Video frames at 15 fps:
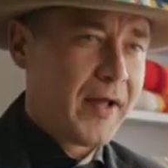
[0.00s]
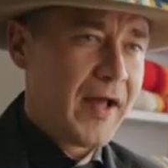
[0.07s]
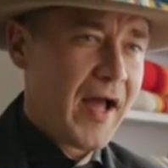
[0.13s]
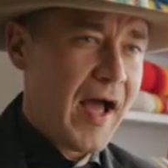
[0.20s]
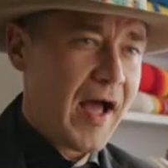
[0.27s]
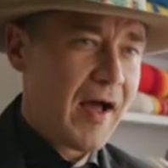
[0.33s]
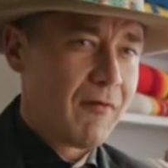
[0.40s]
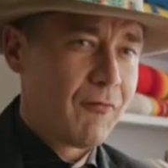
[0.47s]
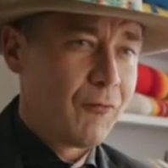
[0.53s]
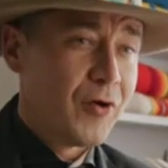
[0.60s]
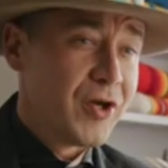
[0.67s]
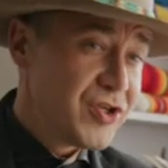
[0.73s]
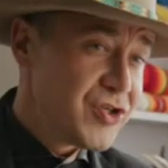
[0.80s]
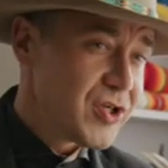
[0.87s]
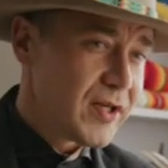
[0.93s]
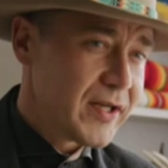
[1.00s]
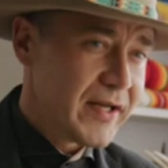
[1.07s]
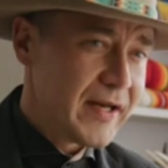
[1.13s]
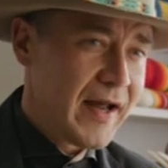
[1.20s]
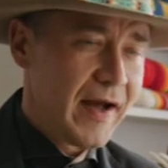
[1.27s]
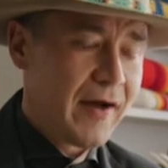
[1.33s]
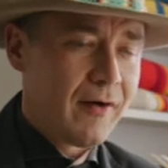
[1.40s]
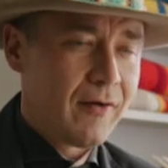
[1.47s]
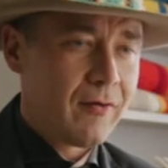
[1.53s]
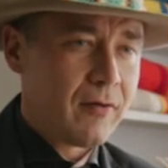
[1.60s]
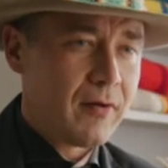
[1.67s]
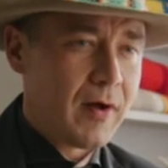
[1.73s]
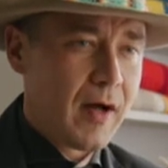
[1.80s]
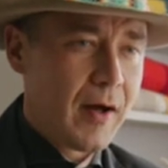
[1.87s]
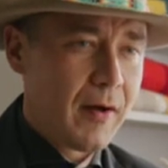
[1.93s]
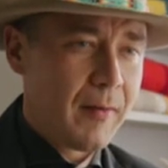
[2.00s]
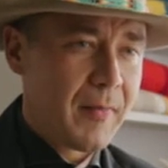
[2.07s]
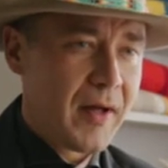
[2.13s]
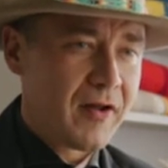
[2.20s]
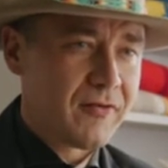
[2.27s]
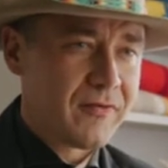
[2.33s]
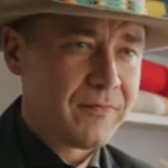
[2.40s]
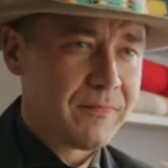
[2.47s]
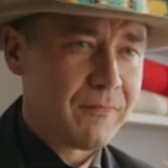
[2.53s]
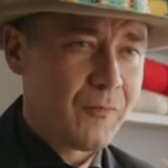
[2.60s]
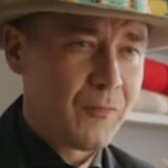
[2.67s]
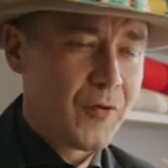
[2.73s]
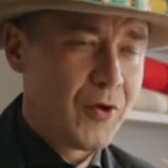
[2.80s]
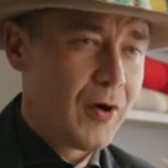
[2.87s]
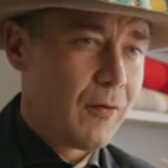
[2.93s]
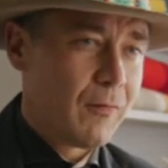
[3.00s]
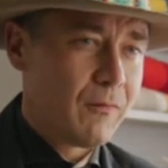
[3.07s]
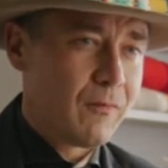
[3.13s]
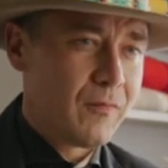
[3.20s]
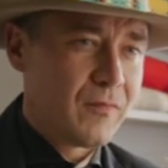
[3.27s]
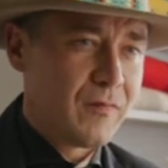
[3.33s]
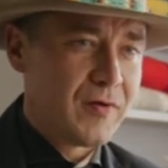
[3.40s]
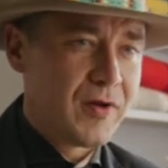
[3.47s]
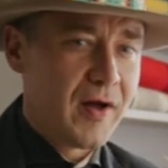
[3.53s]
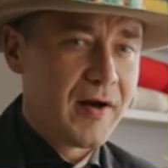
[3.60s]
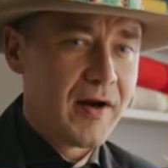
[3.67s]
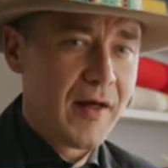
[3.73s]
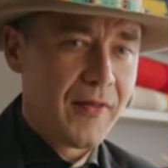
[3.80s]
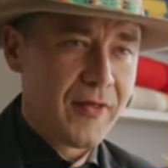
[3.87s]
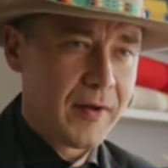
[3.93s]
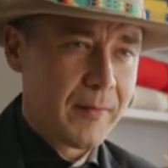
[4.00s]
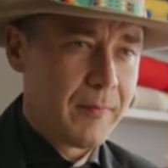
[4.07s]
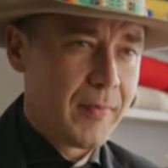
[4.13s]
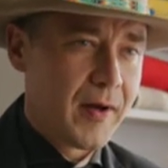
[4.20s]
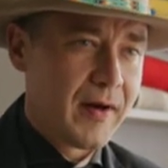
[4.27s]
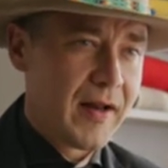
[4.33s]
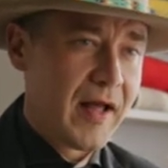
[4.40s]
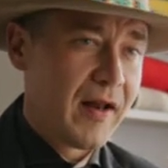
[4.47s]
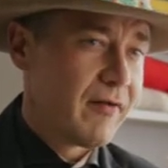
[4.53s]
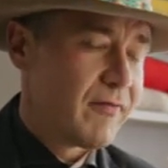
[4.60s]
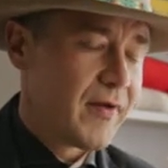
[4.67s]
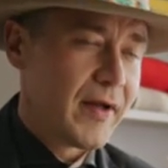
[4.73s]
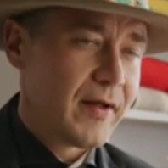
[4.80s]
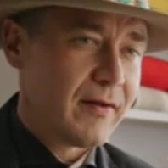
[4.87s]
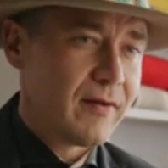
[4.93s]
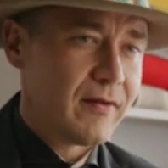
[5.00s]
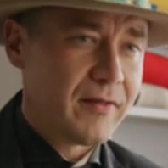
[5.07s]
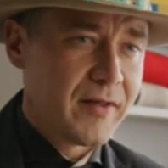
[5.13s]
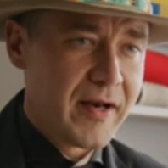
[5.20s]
have regionally now um, has, you know, done nothing but elevate the